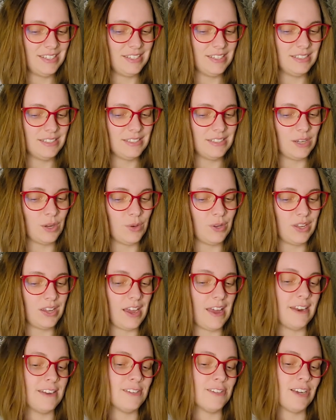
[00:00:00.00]
Tony
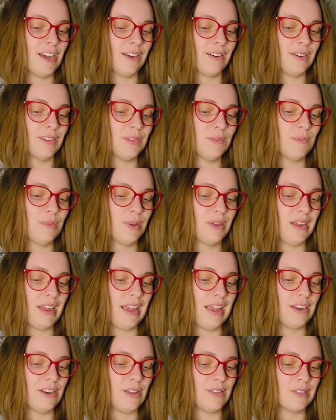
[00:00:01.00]
kind of chuckled and put a
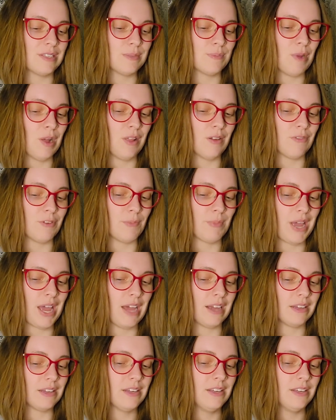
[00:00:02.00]
hand on the small of her back.